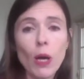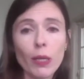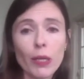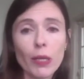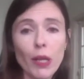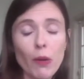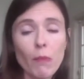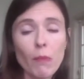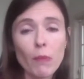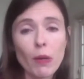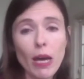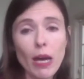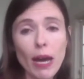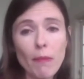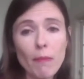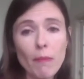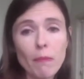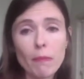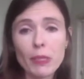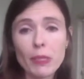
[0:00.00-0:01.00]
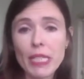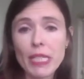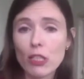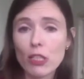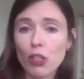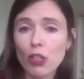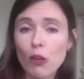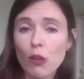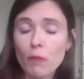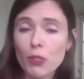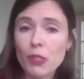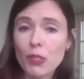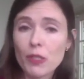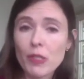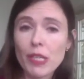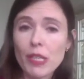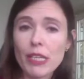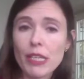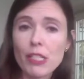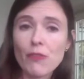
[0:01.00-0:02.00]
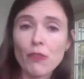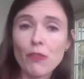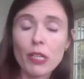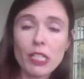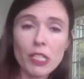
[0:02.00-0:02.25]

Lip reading: potential opportunities for